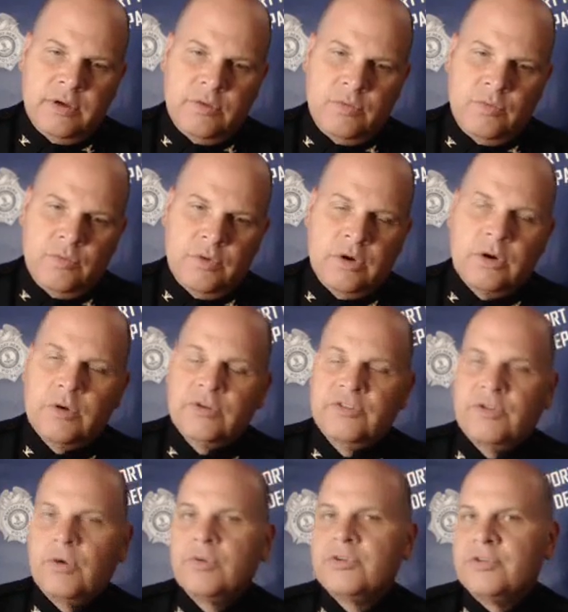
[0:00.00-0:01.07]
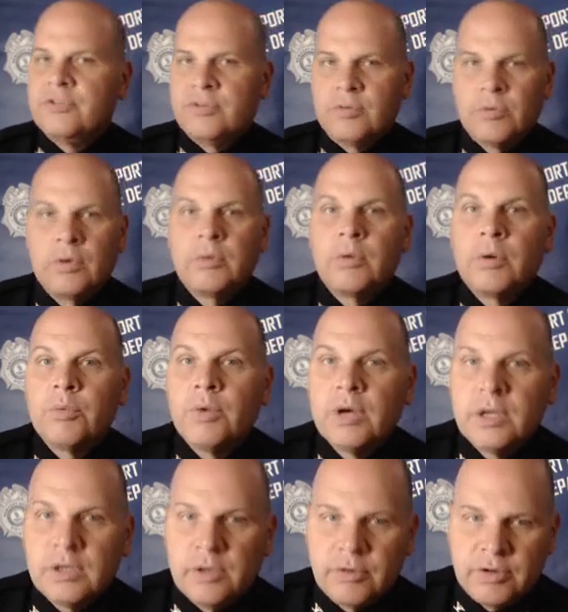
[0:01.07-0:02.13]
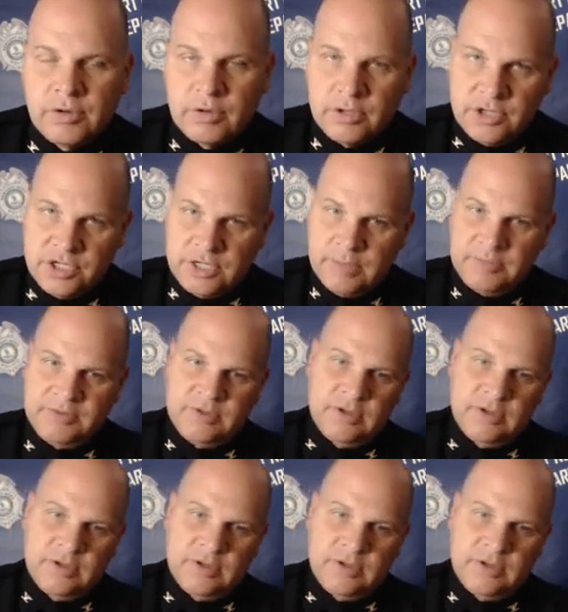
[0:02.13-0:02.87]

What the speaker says: where soldiers in World War I loaded on ships